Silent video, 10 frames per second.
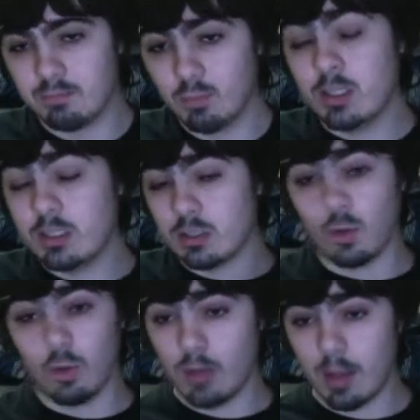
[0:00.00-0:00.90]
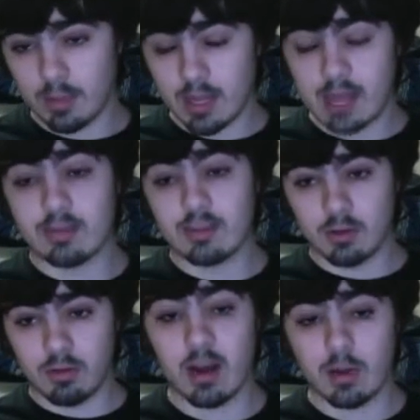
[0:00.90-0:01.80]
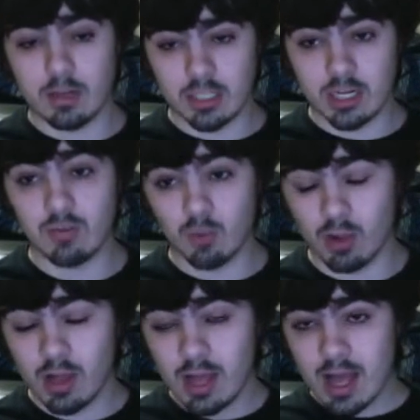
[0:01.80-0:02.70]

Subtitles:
which is cool. I'm glad that they're there in general